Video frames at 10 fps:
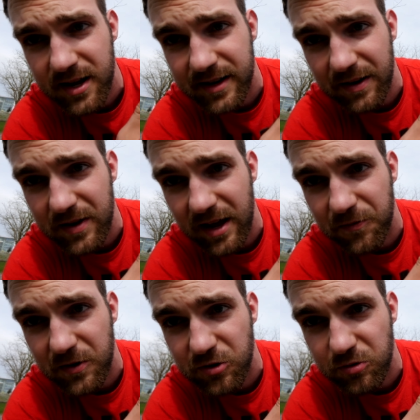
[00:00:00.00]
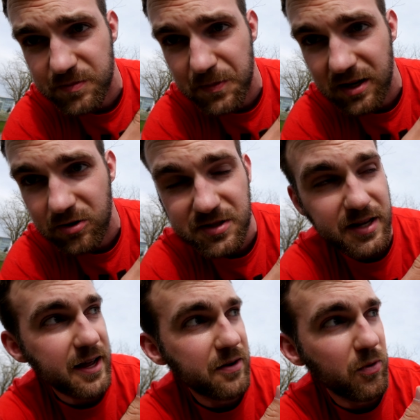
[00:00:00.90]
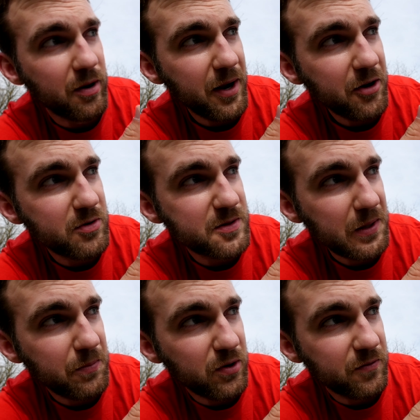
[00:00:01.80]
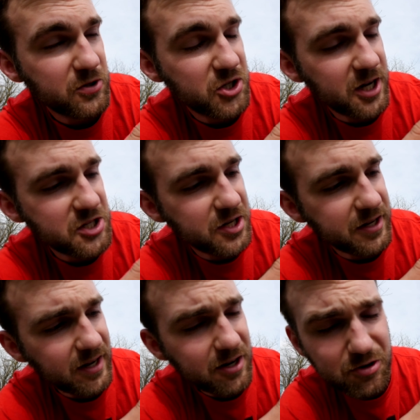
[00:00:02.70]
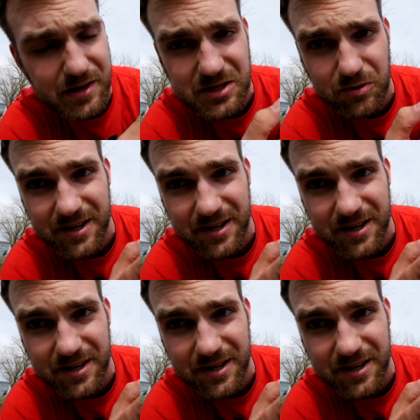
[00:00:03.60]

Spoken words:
Then we have here 2 speakers and 1 micro USB port for charging and data transfer.